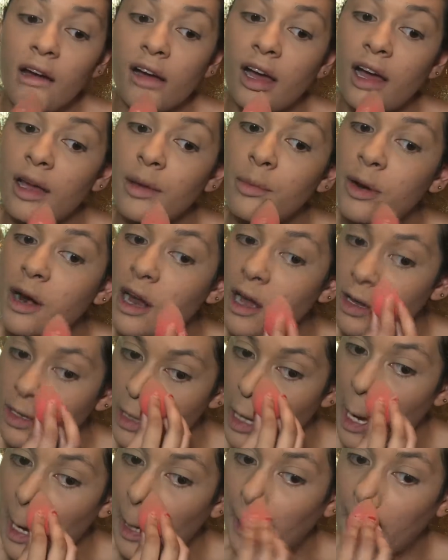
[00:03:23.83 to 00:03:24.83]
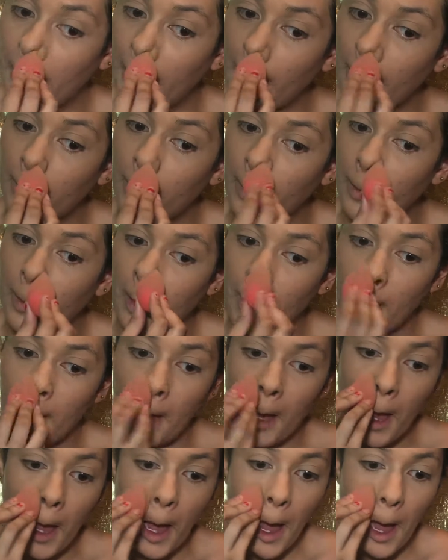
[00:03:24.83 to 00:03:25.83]
eyebrows, eyeshadow,
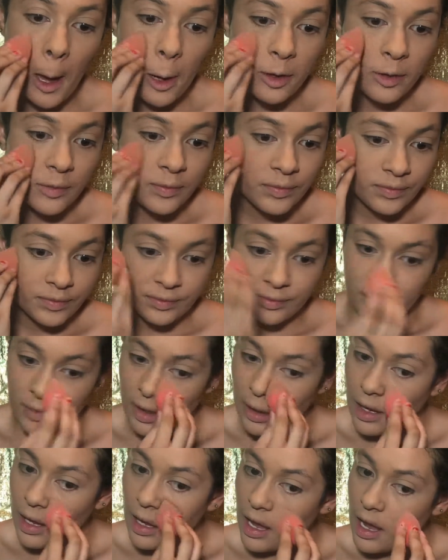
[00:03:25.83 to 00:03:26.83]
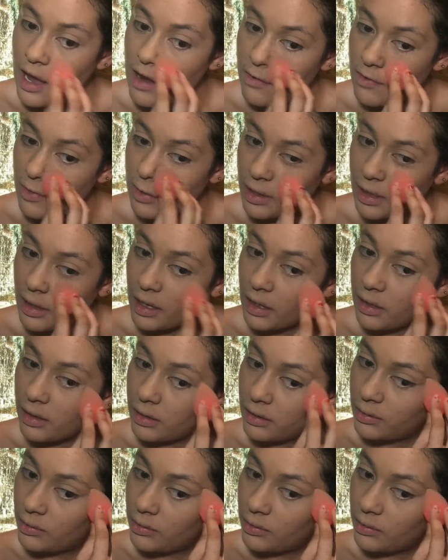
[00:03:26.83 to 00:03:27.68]
everything